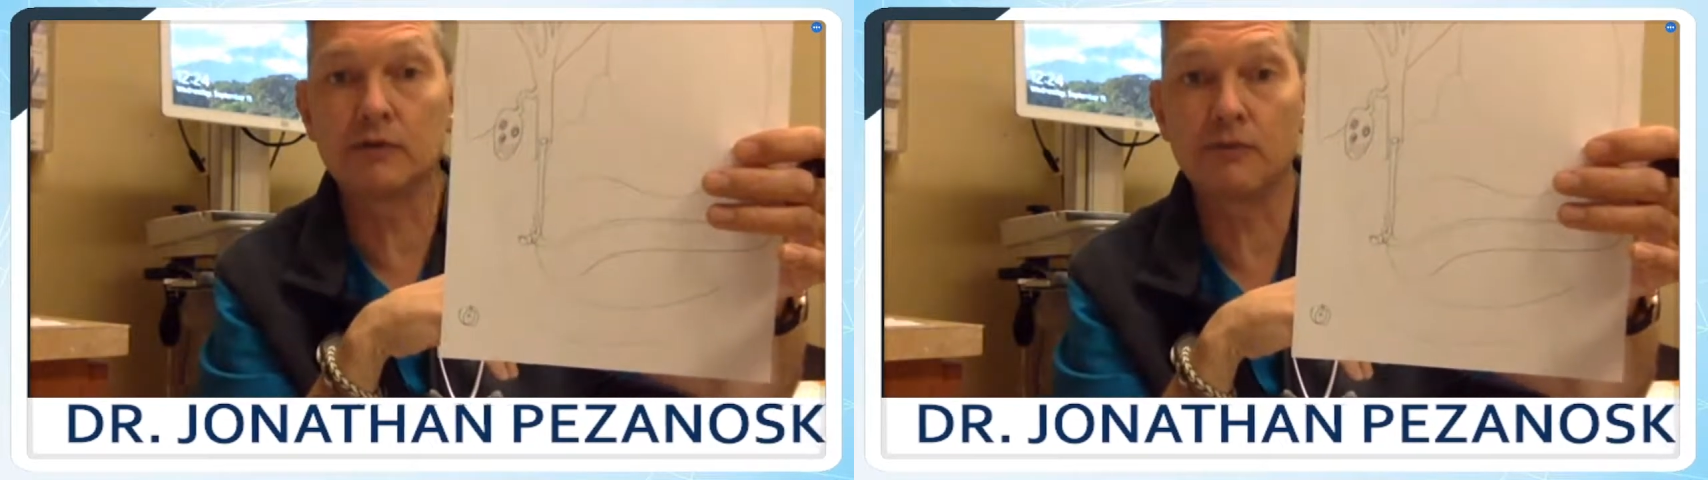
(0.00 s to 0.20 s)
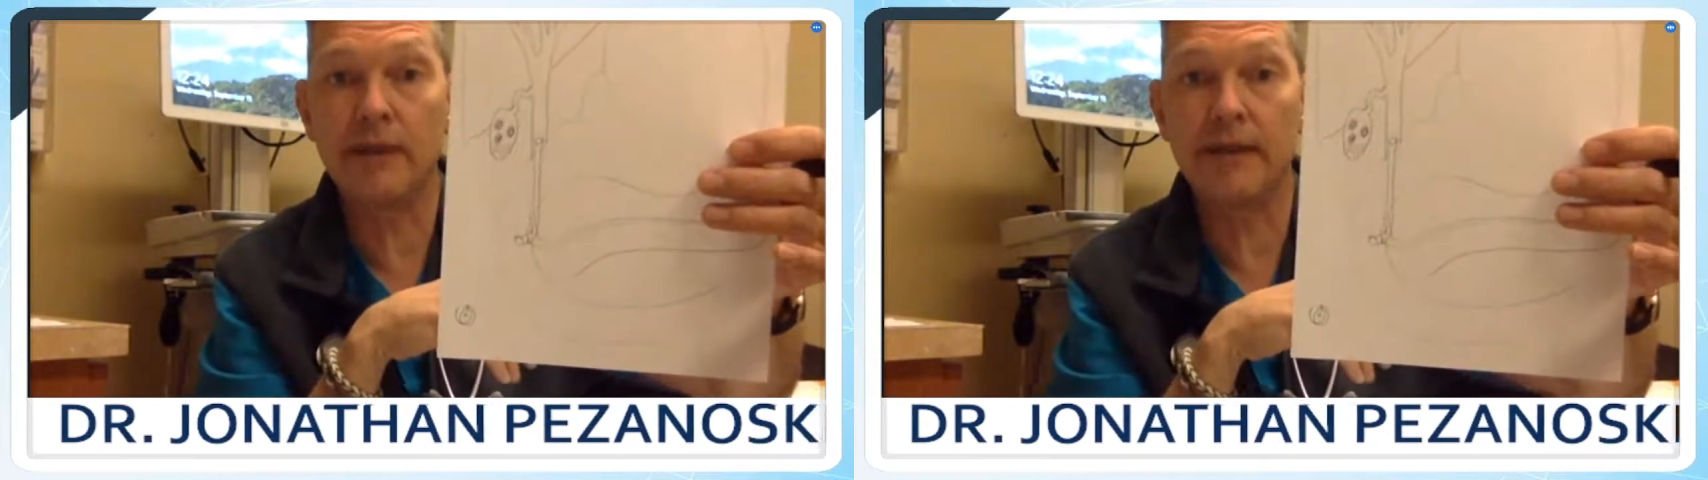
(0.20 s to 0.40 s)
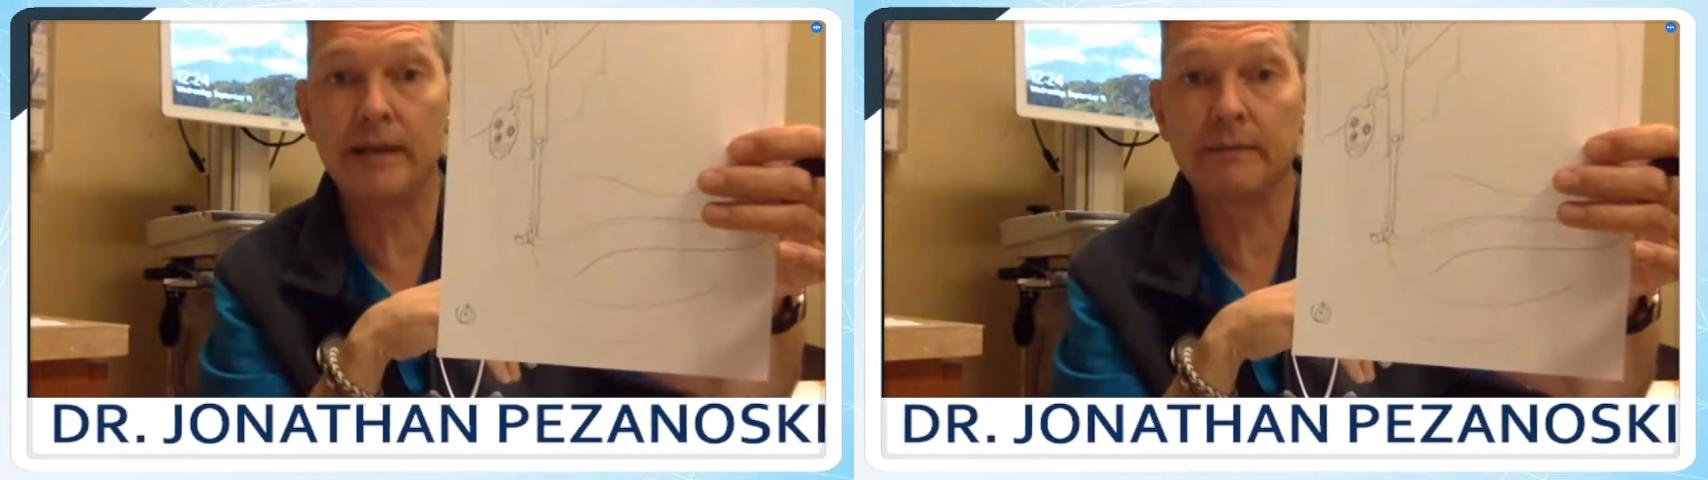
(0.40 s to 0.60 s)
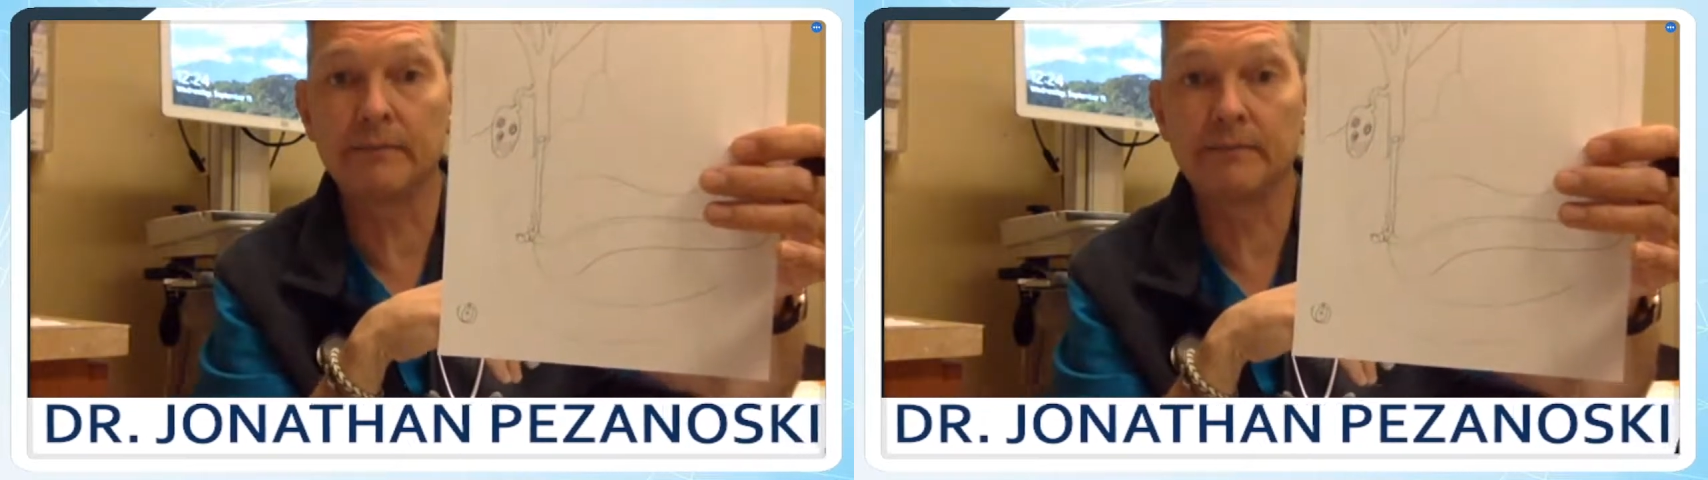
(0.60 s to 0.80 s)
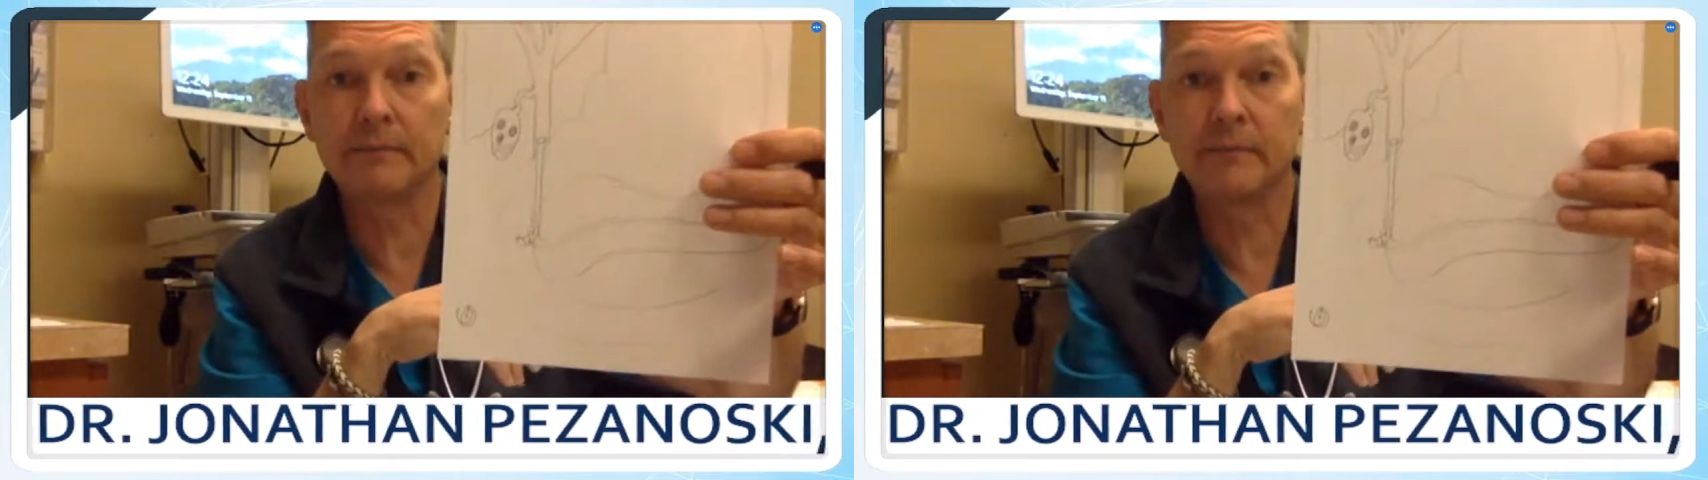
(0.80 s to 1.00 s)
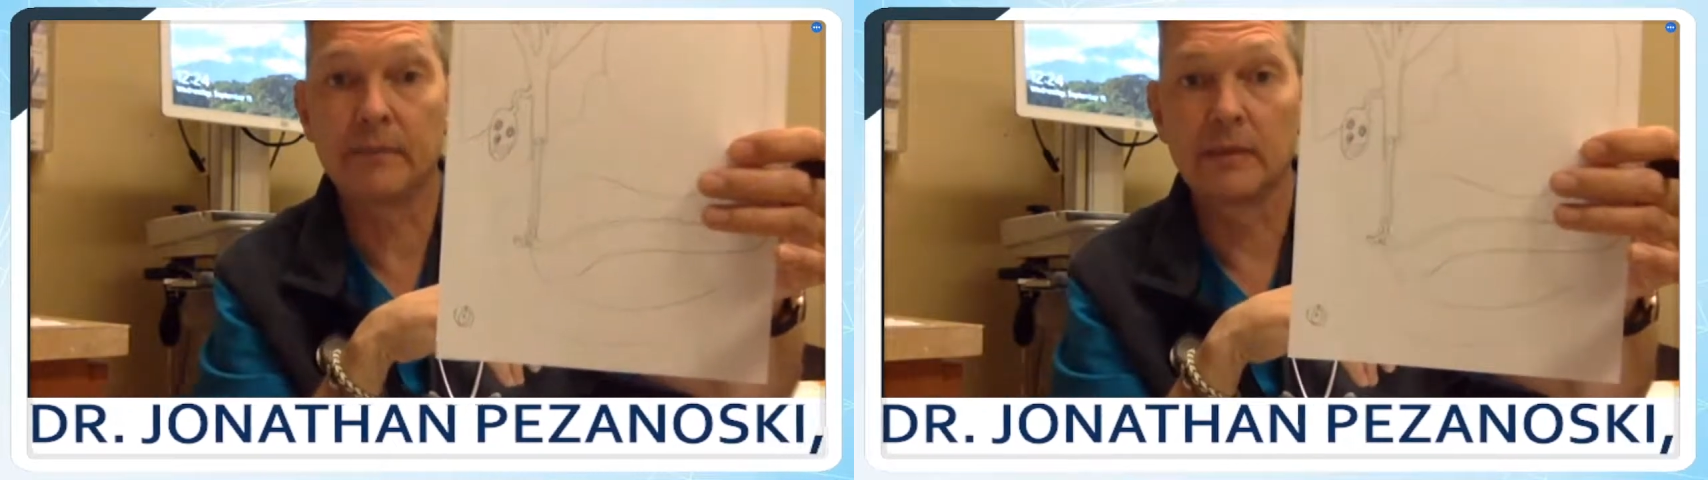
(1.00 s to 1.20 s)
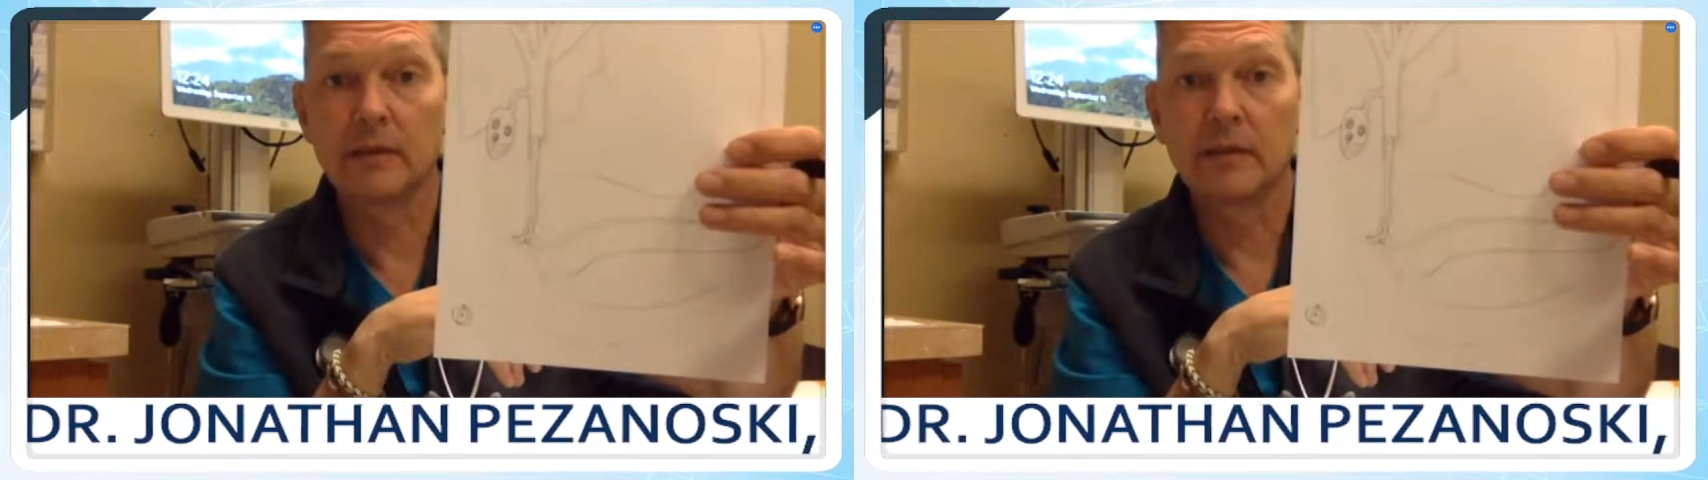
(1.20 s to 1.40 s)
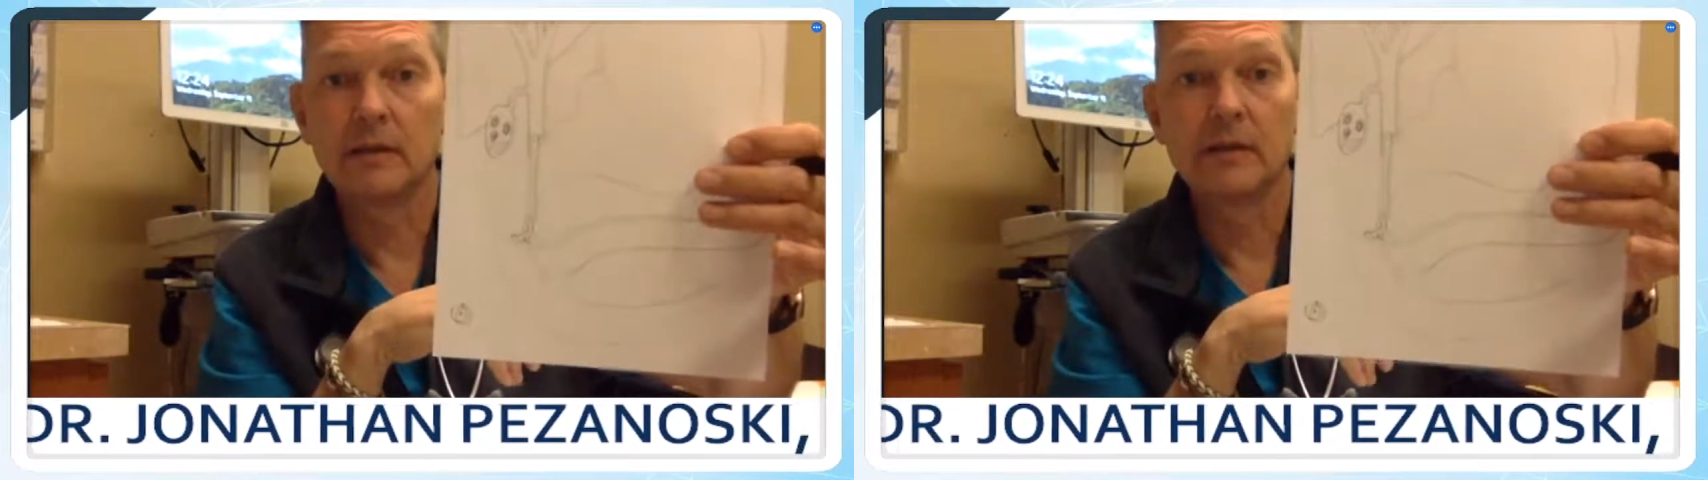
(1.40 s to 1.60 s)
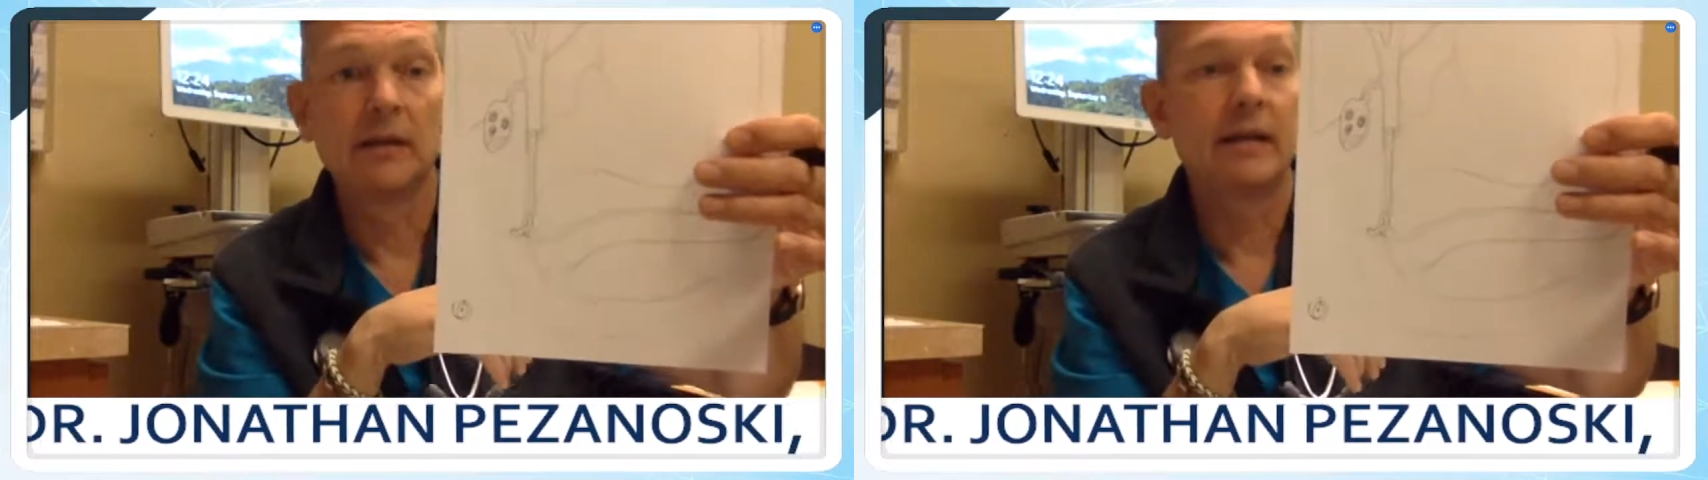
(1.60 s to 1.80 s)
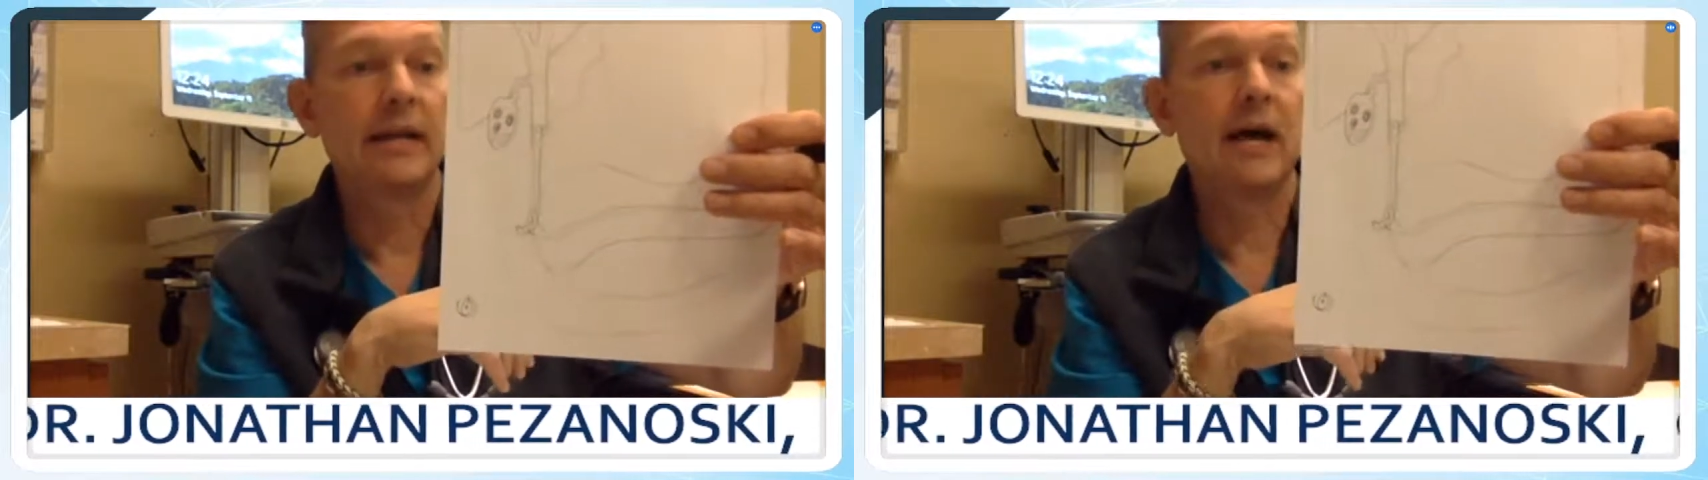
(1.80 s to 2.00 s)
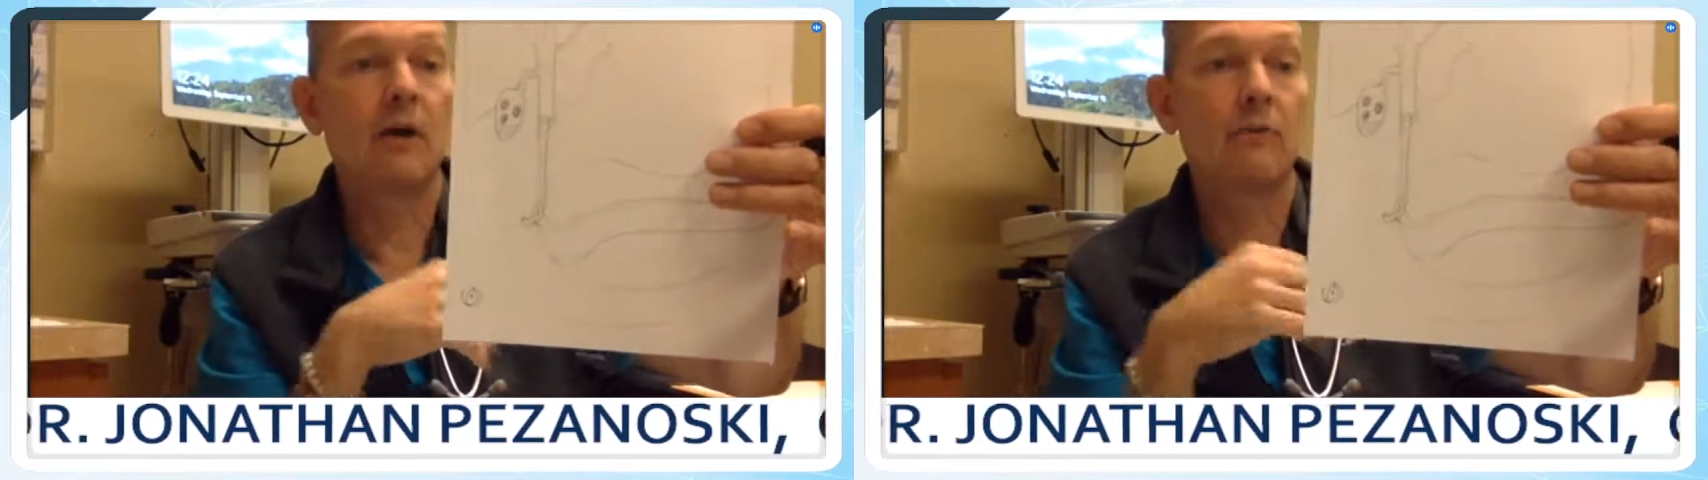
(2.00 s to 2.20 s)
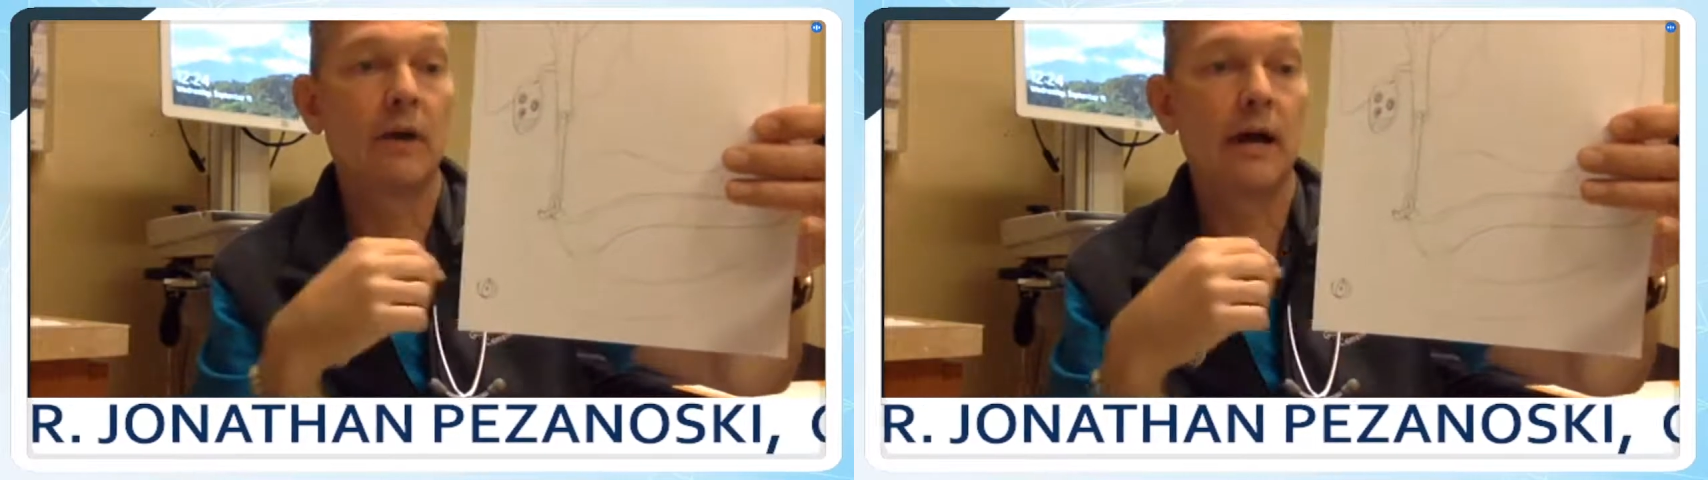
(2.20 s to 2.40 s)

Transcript: draining. Now,